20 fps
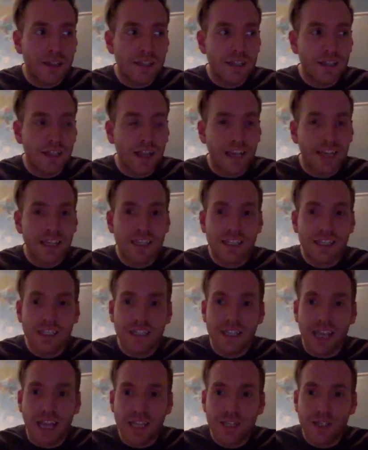like
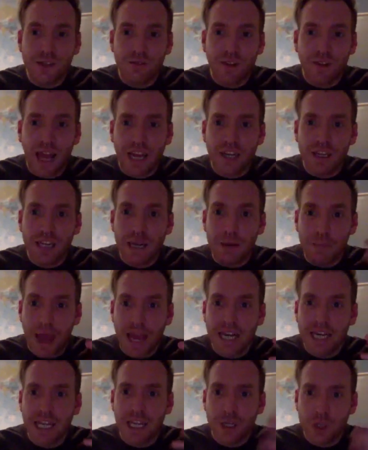sense of like
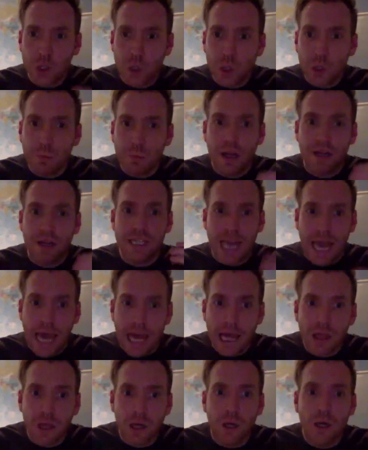impending doom or
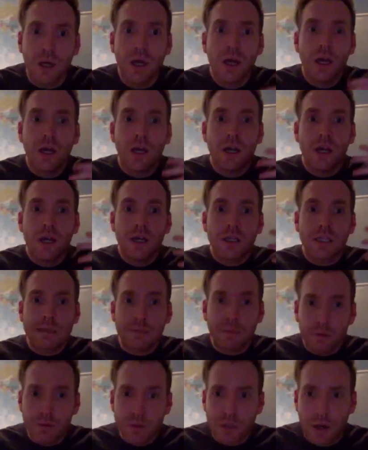death or
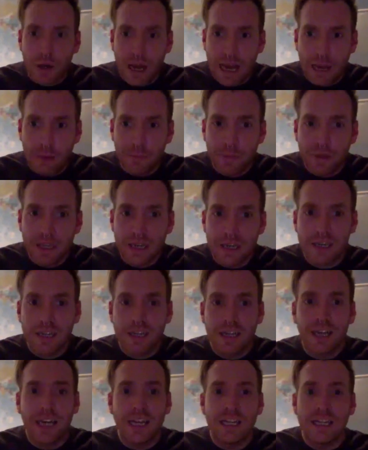something was going to happen.
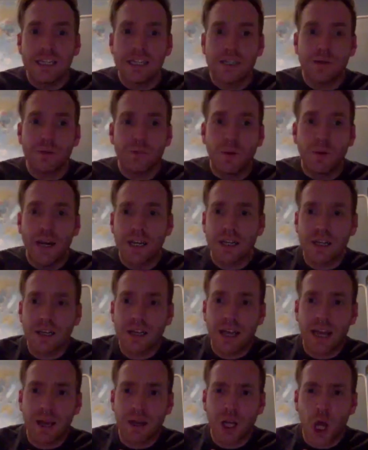And when
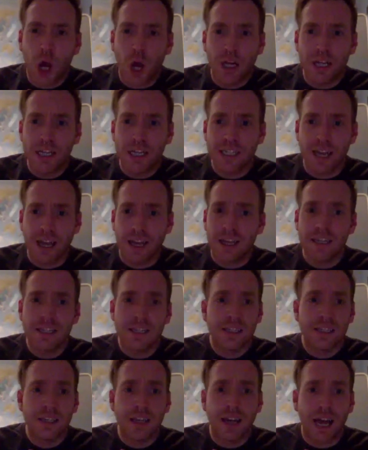Colin died,
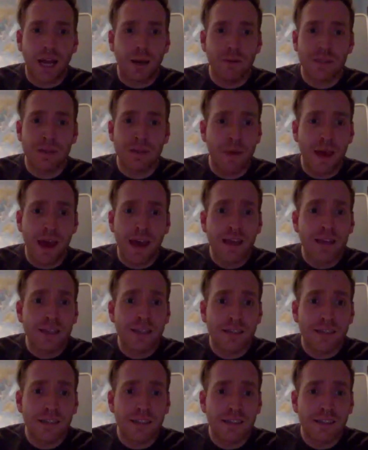I was a
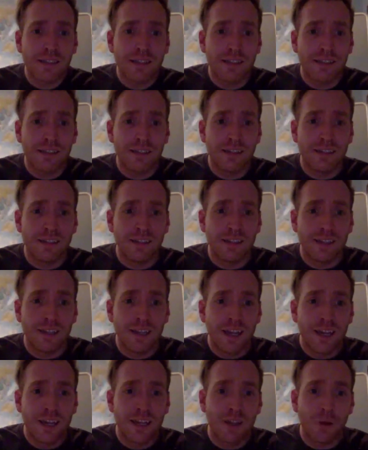mess.
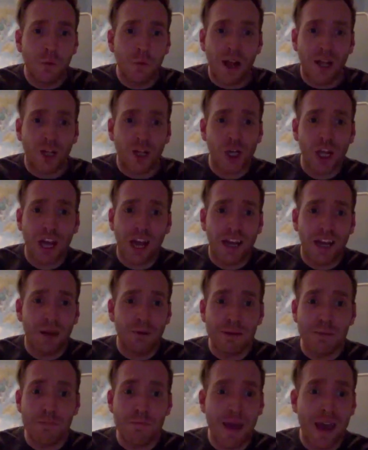The Welsh guy
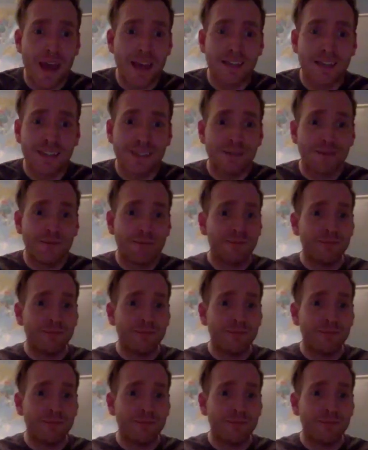was a mess.